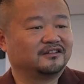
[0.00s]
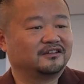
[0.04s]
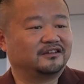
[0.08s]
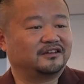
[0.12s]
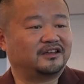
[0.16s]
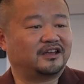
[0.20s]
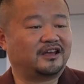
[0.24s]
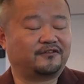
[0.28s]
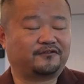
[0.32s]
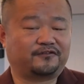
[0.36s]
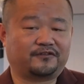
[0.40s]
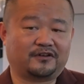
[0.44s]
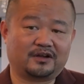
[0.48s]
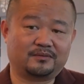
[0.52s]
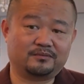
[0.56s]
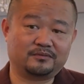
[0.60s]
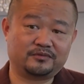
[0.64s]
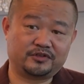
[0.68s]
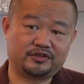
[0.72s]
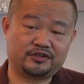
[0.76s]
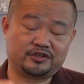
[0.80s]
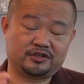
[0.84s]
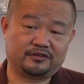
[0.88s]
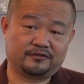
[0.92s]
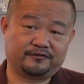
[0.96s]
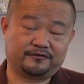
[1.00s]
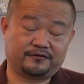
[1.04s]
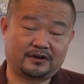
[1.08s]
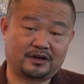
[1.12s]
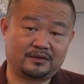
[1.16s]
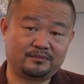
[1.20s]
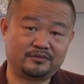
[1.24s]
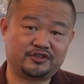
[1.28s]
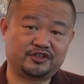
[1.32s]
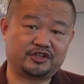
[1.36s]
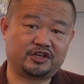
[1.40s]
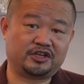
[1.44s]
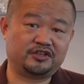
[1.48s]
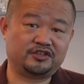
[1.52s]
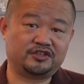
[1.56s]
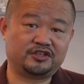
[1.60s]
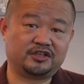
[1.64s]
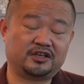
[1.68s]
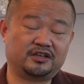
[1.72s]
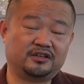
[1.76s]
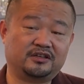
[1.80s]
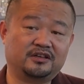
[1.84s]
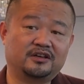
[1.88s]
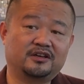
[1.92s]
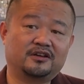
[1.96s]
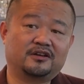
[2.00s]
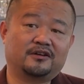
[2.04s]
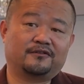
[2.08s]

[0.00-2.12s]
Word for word: Yeah, from from Shenzhen